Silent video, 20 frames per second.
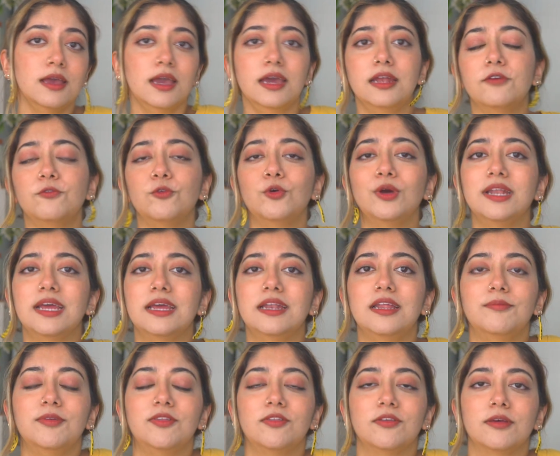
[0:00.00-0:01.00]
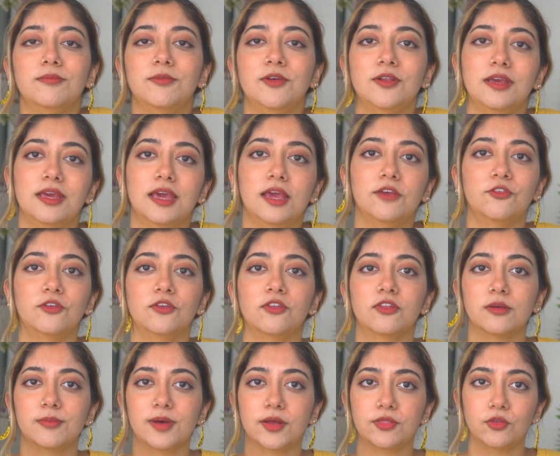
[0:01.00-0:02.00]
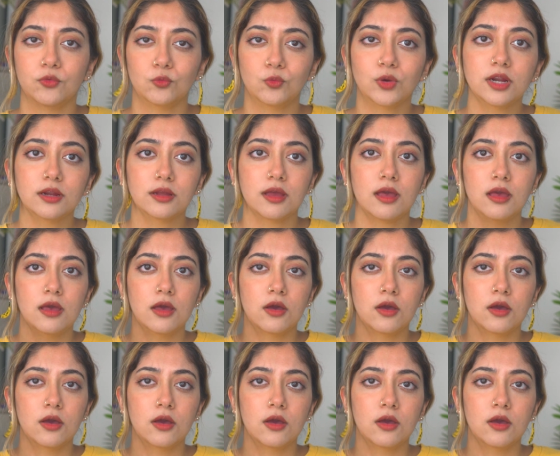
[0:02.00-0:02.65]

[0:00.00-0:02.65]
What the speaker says: and avoid any miscommunications about the work